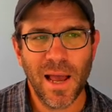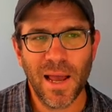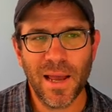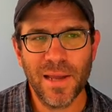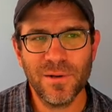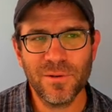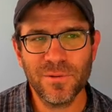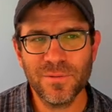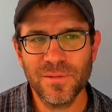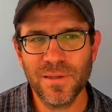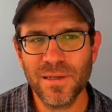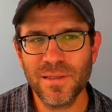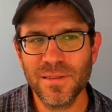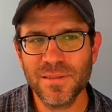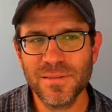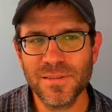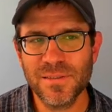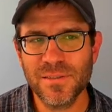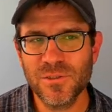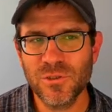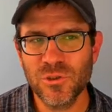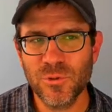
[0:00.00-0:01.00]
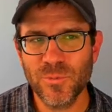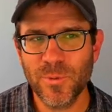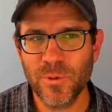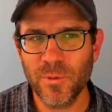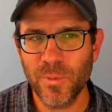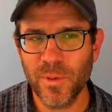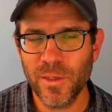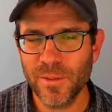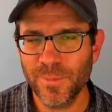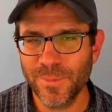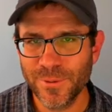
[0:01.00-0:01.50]
I don't think this is super
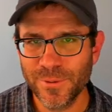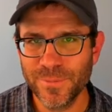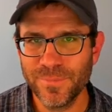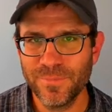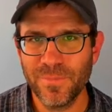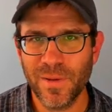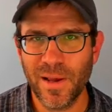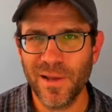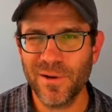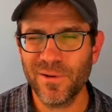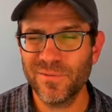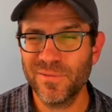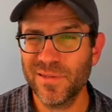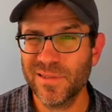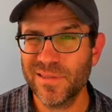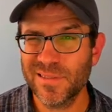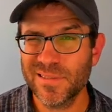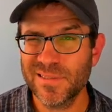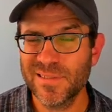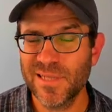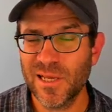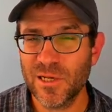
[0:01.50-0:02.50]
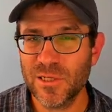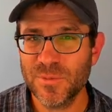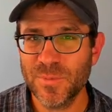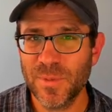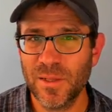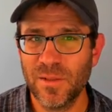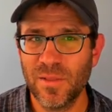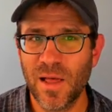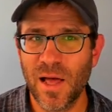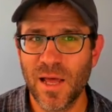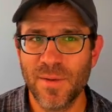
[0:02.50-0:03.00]
readable. I don't think this tells
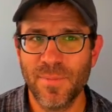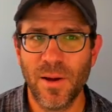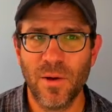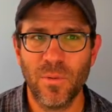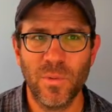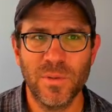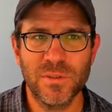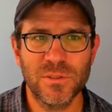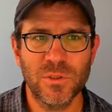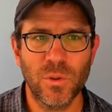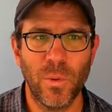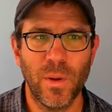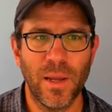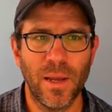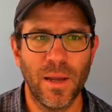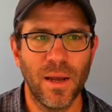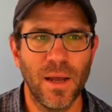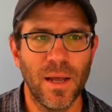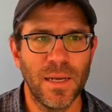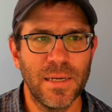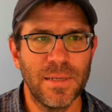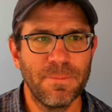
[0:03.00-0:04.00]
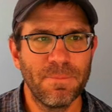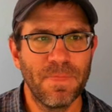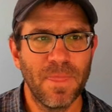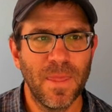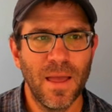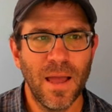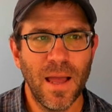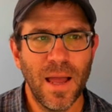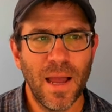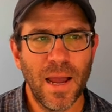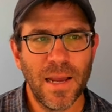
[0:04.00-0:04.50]
me a lot about what's going on.
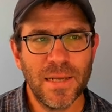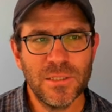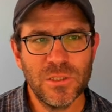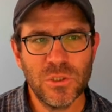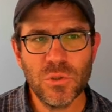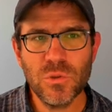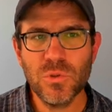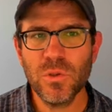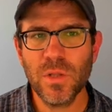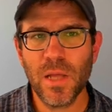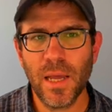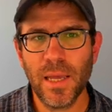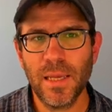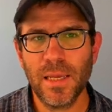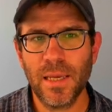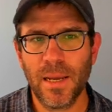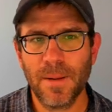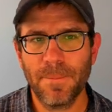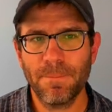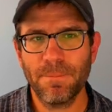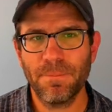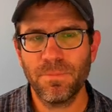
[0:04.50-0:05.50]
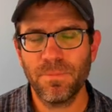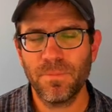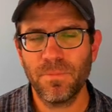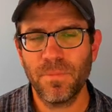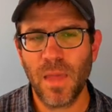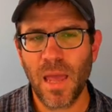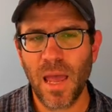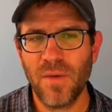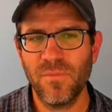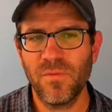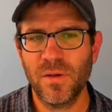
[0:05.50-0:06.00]
I do like
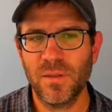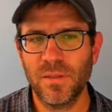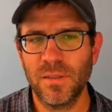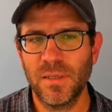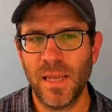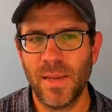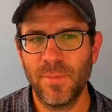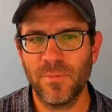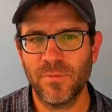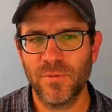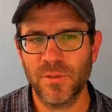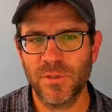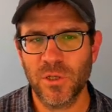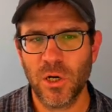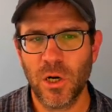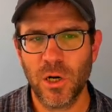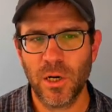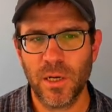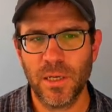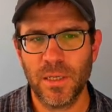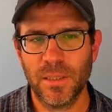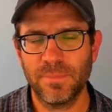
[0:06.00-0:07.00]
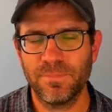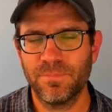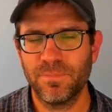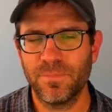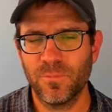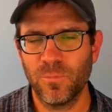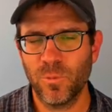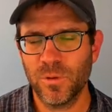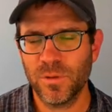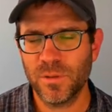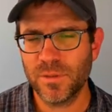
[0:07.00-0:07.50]
having the name of the target
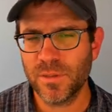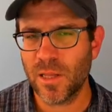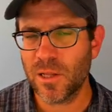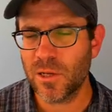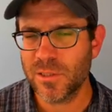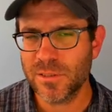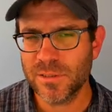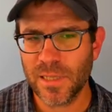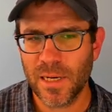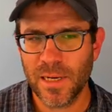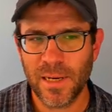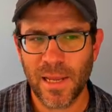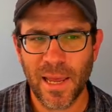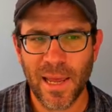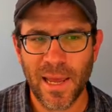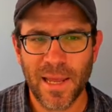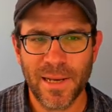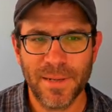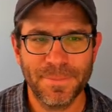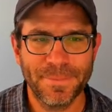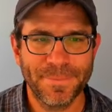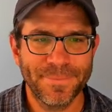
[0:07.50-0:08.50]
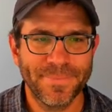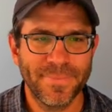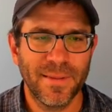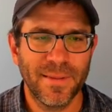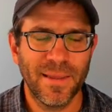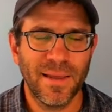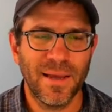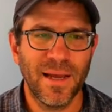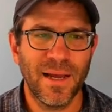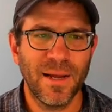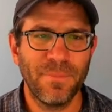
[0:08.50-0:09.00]
with the dollar sign at,
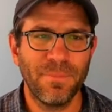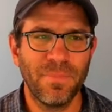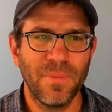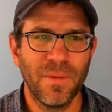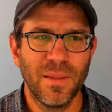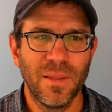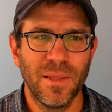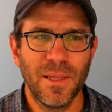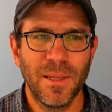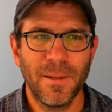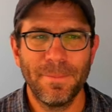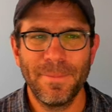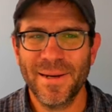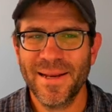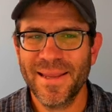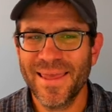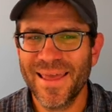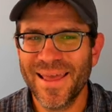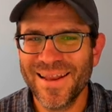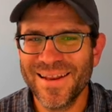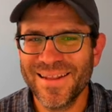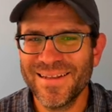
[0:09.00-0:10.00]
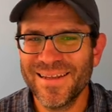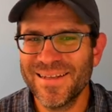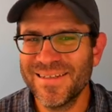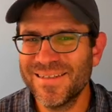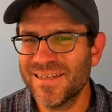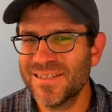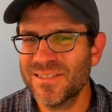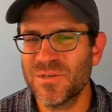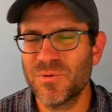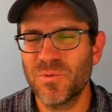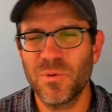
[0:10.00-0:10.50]
um, but again, it, it,
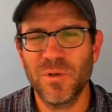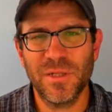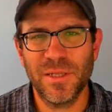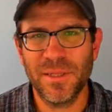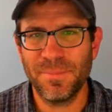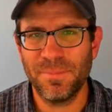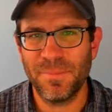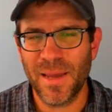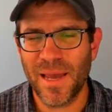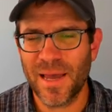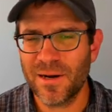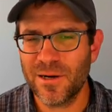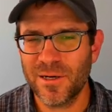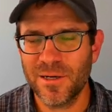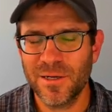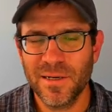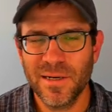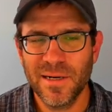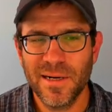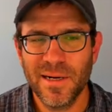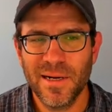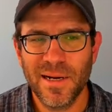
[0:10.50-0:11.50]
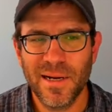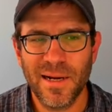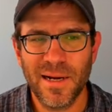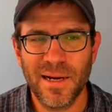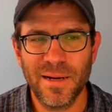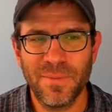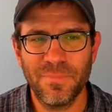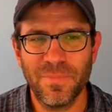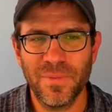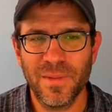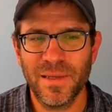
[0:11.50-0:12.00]
doesn't really matter.
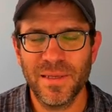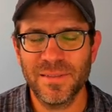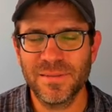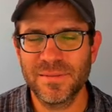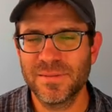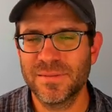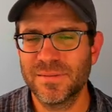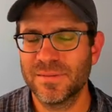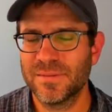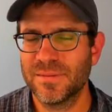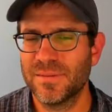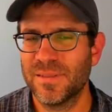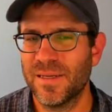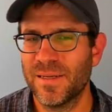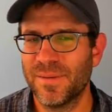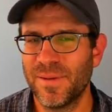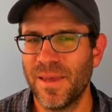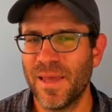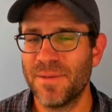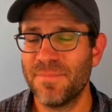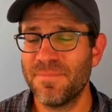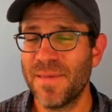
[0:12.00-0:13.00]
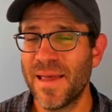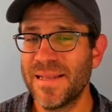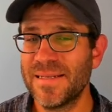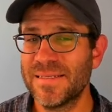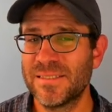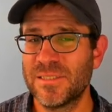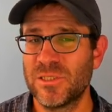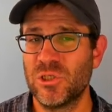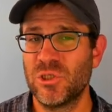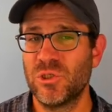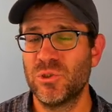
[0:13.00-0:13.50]
Um, it's again
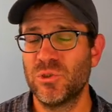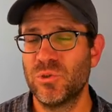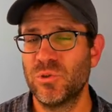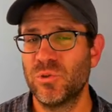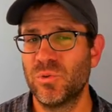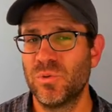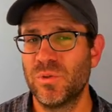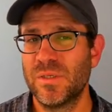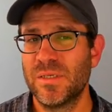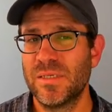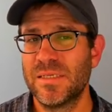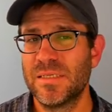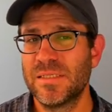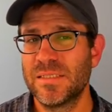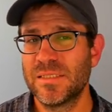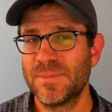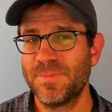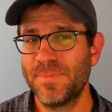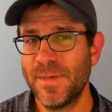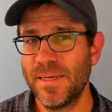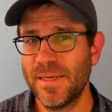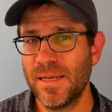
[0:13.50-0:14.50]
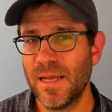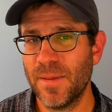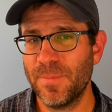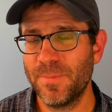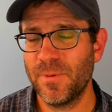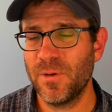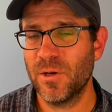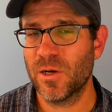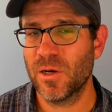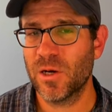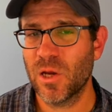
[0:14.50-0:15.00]
meant to speed
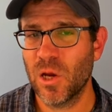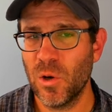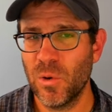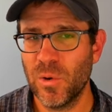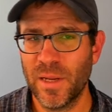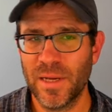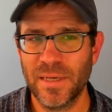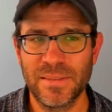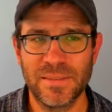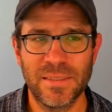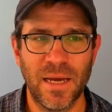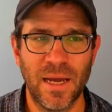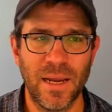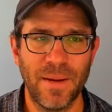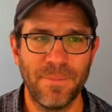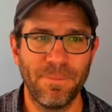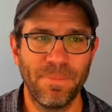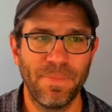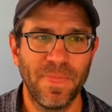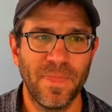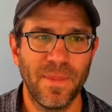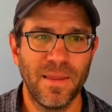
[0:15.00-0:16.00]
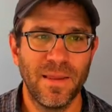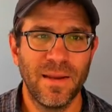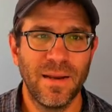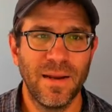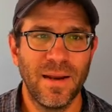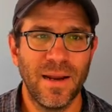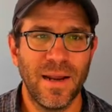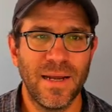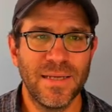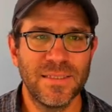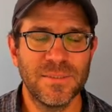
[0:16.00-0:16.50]
up your coding time.
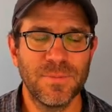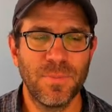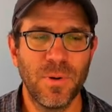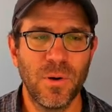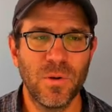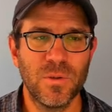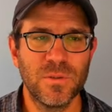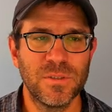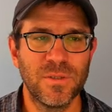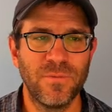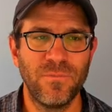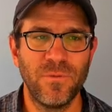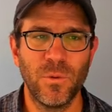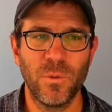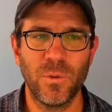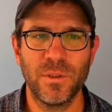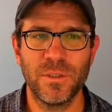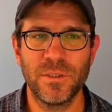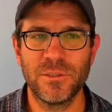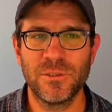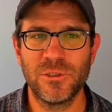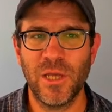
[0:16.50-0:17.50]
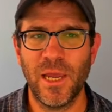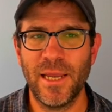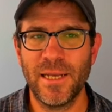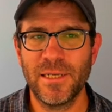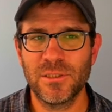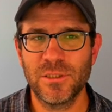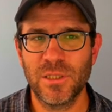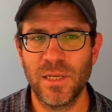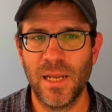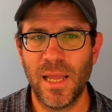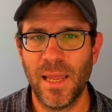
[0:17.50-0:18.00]
I suppose if you were to
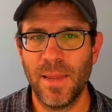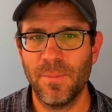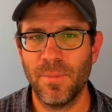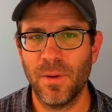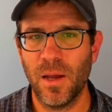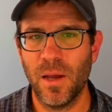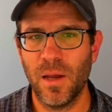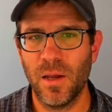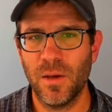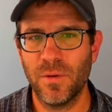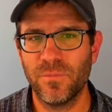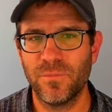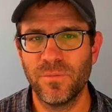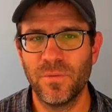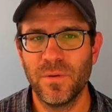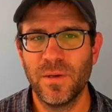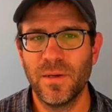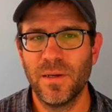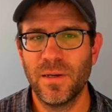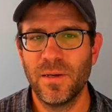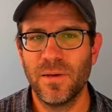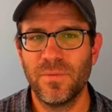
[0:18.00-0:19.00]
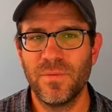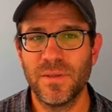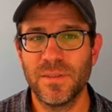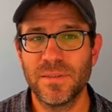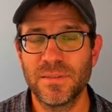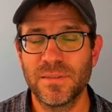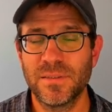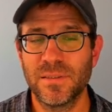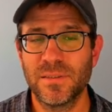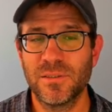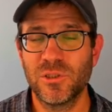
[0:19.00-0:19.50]
change the name of
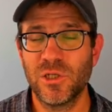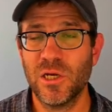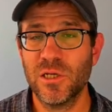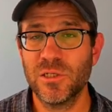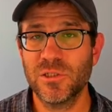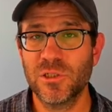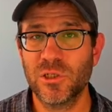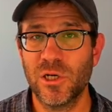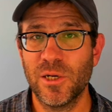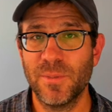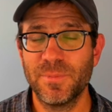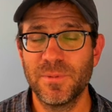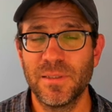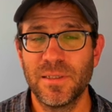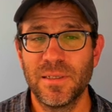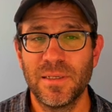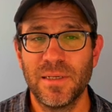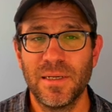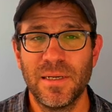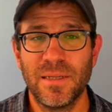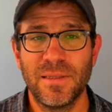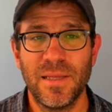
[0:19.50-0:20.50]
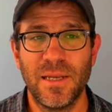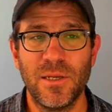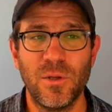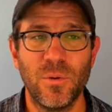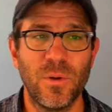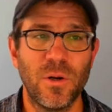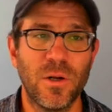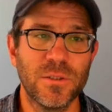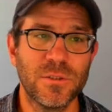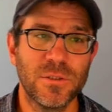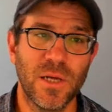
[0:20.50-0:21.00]
this shell script, then
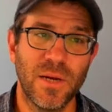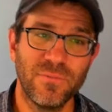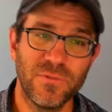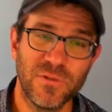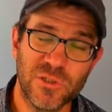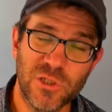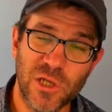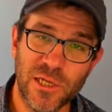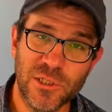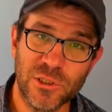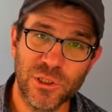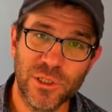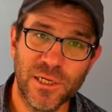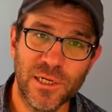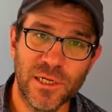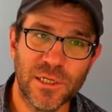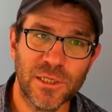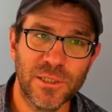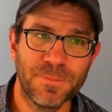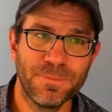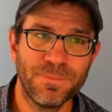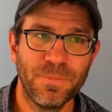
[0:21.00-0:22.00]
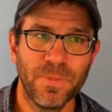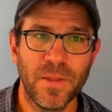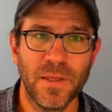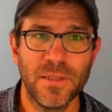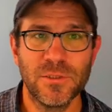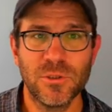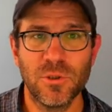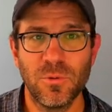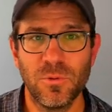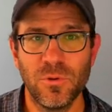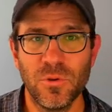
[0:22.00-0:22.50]
you would also have to change it here.
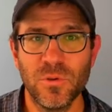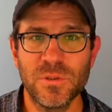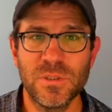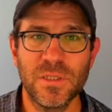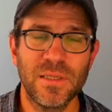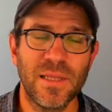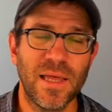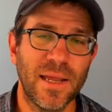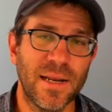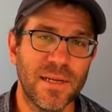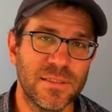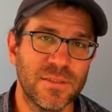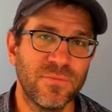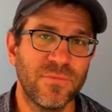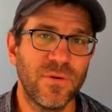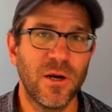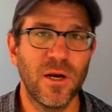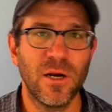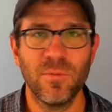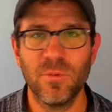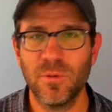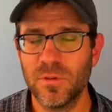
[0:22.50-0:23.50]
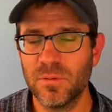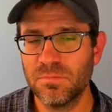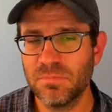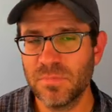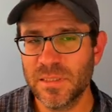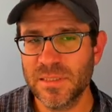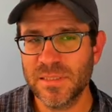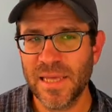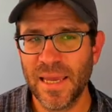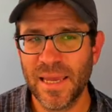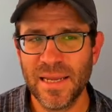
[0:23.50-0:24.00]
And so using that as a variable
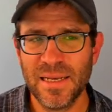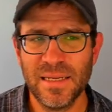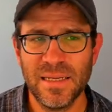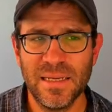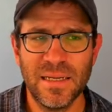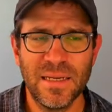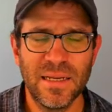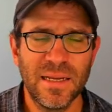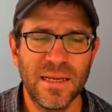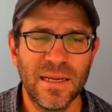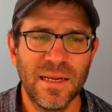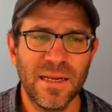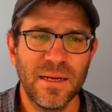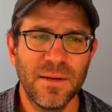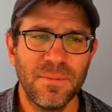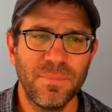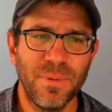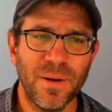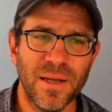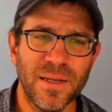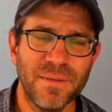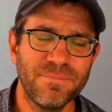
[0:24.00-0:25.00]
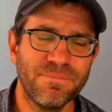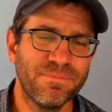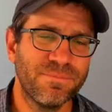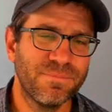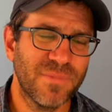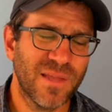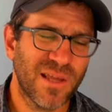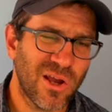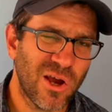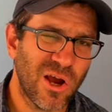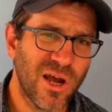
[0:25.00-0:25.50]
is handy, but
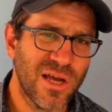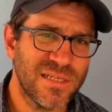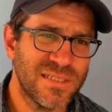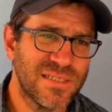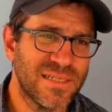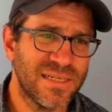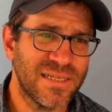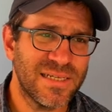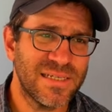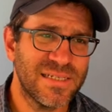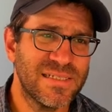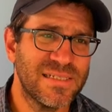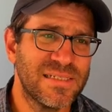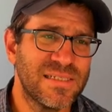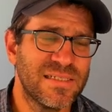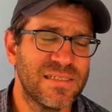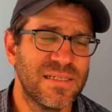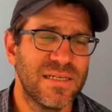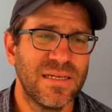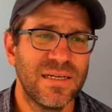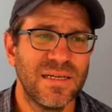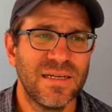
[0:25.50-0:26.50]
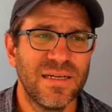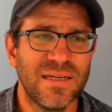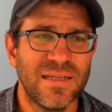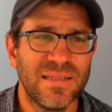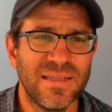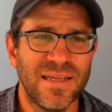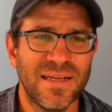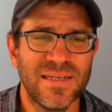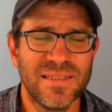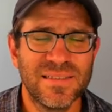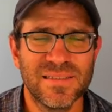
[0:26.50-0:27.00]
the cost is
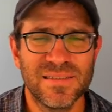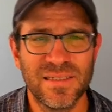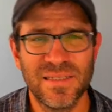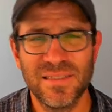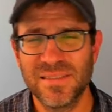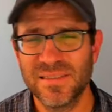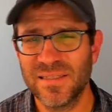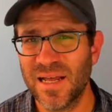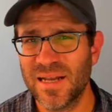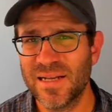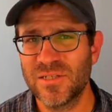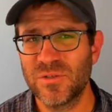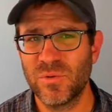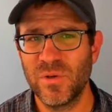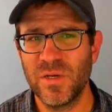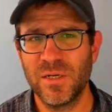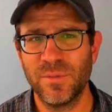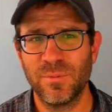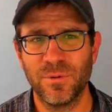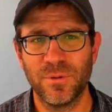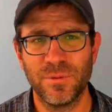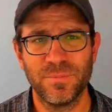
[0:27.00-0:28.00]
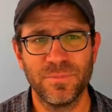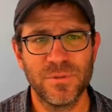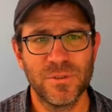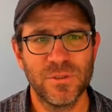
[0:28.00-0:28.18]
that it's it's not as readable.